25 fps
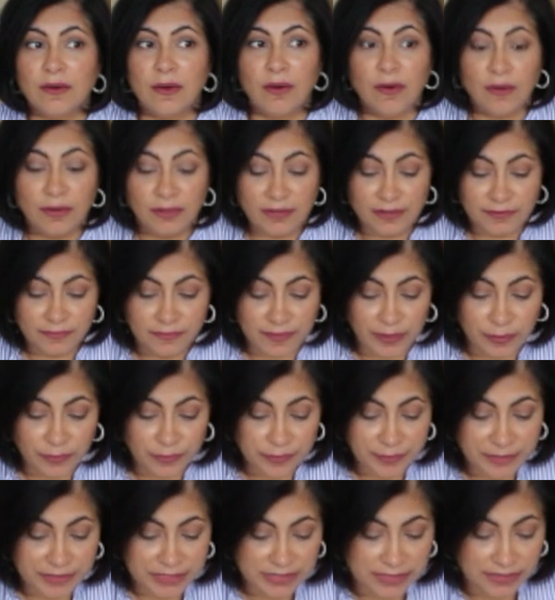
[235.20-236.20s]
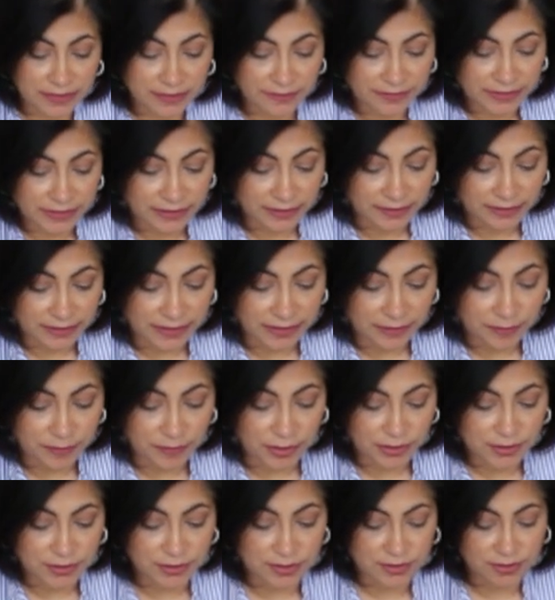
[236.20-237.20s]
all of our material in
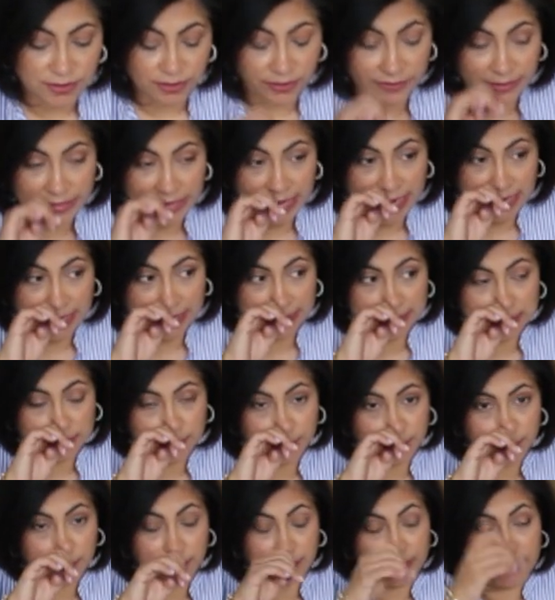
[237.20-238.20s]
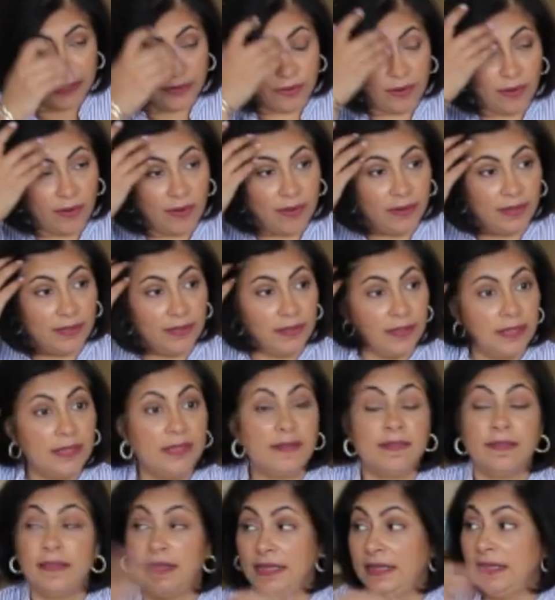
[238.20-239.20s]
Montessori has what we call,
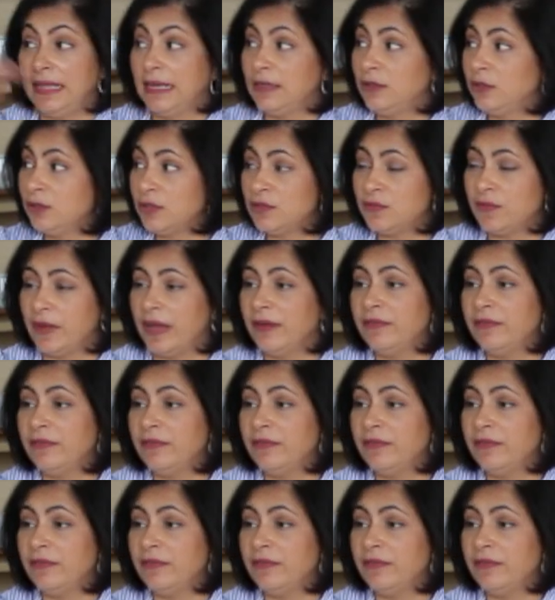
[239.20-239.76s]
that goes for